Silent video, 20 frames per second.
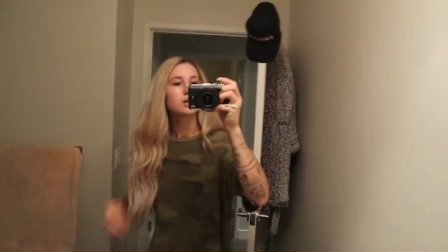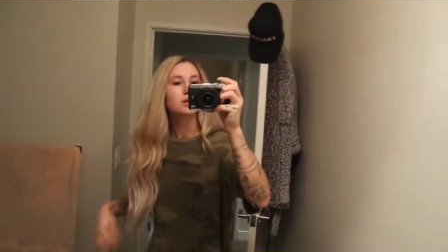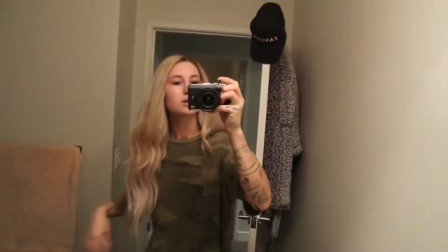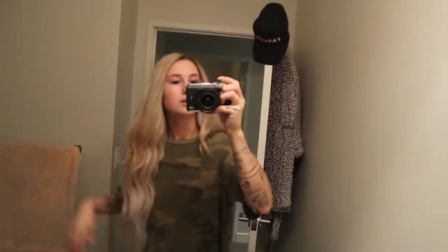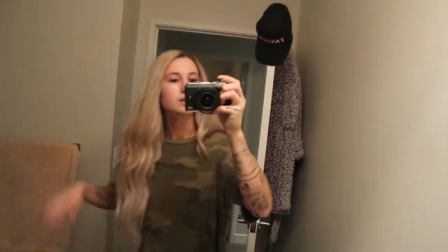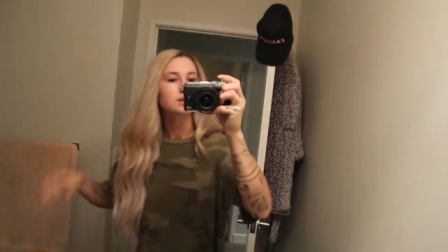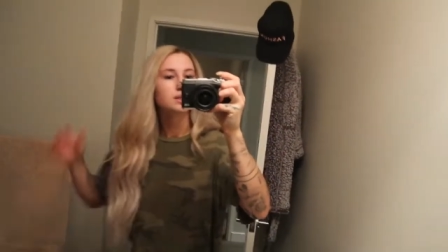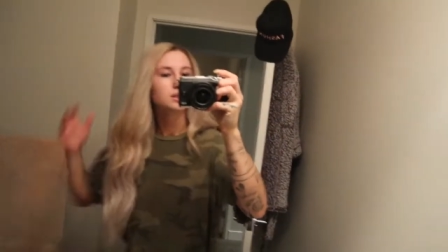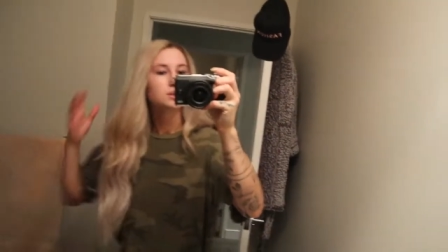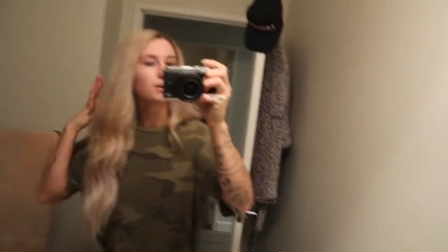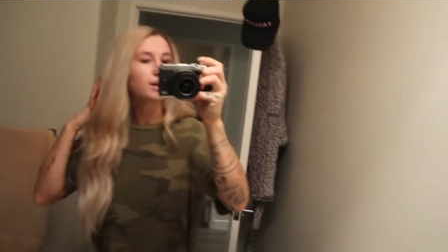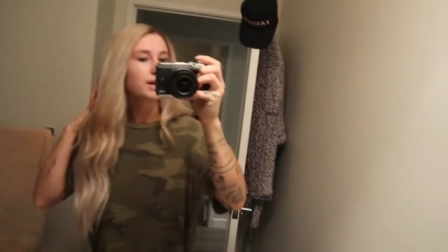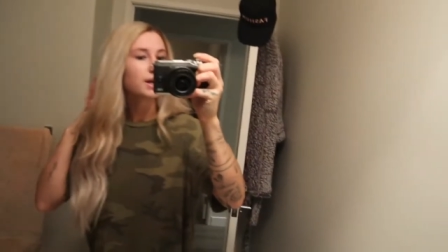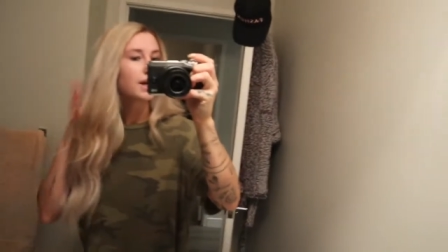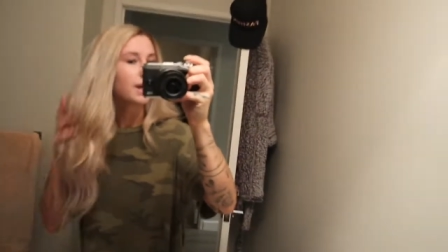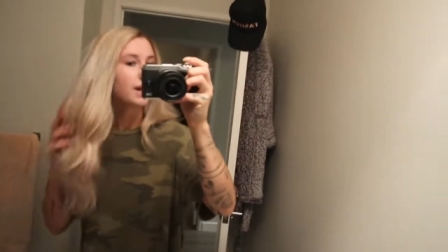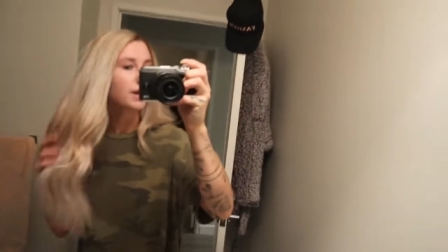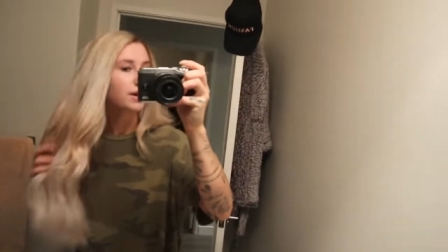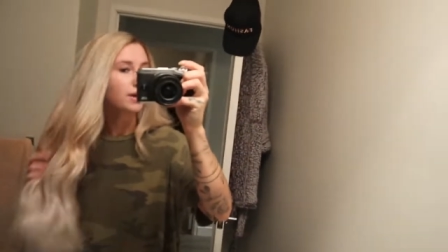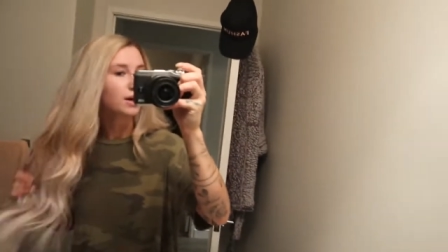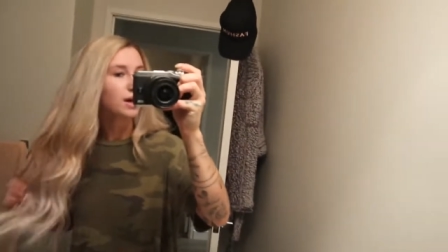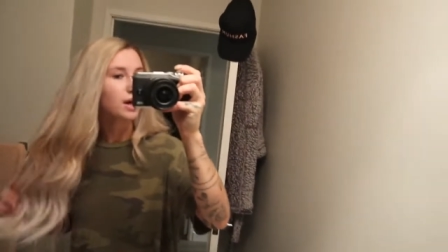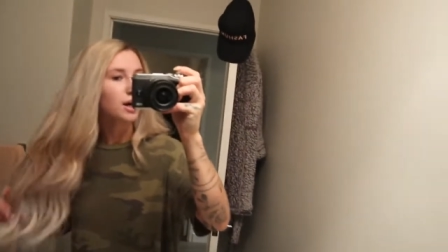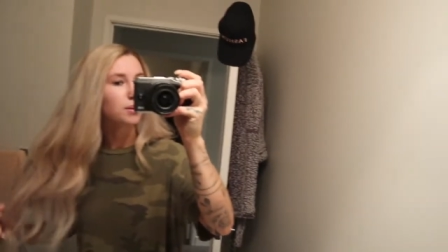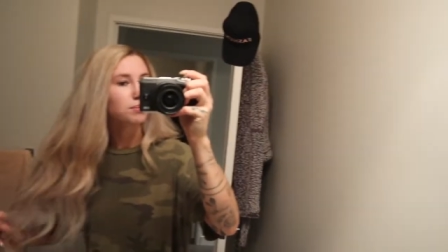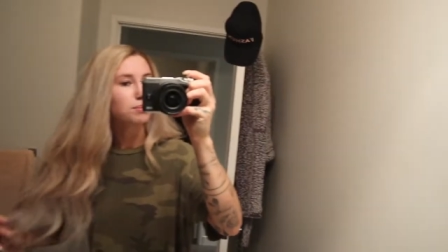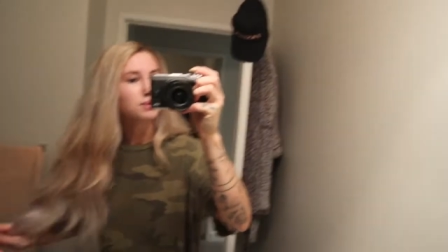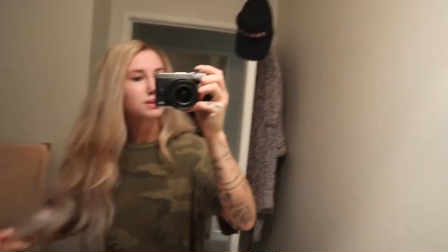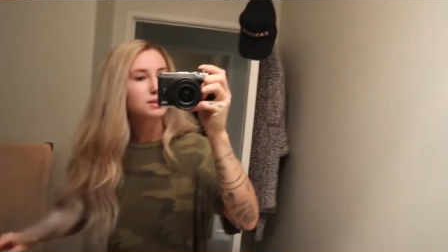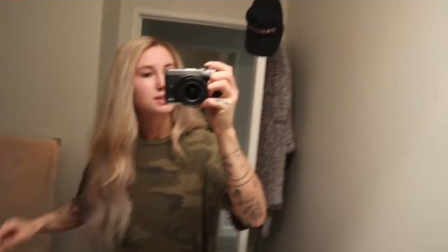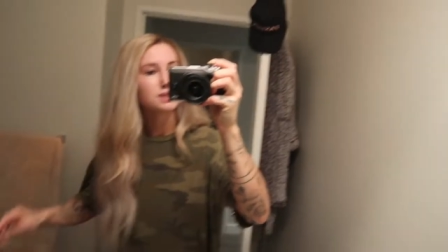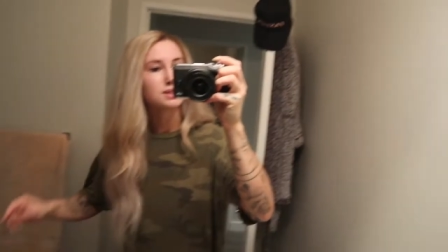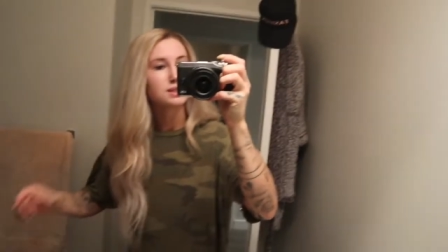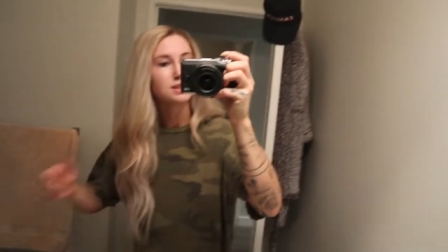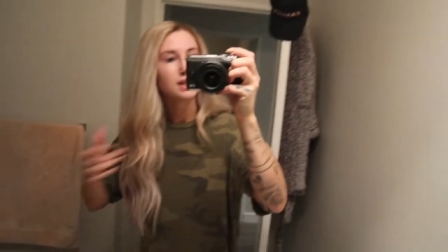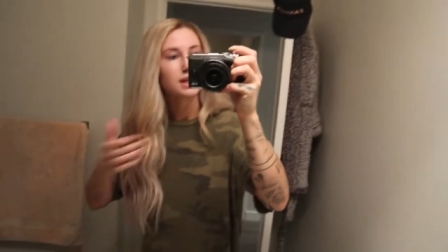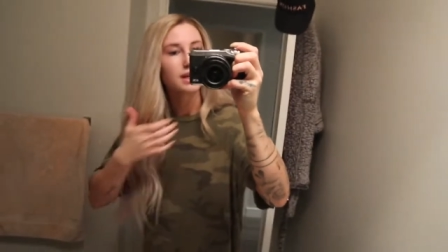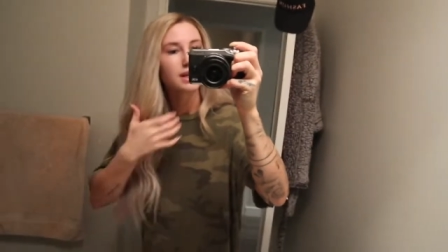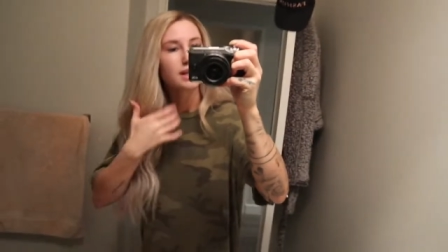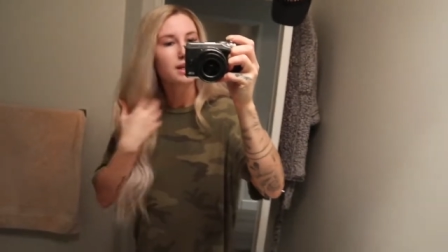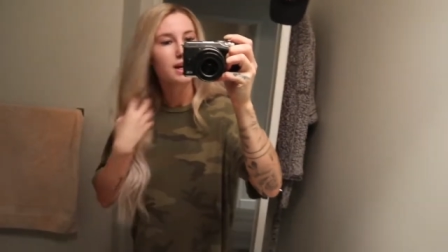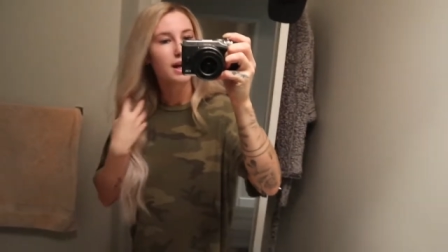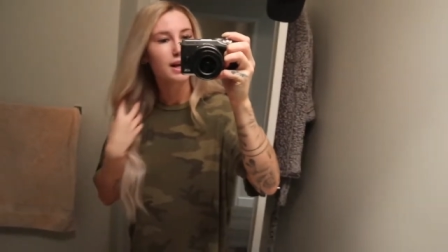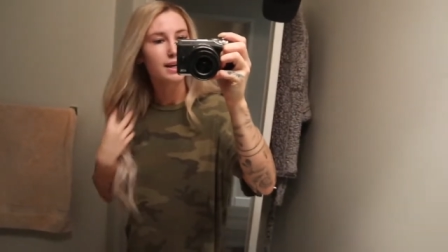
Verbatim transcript: This is my hair update.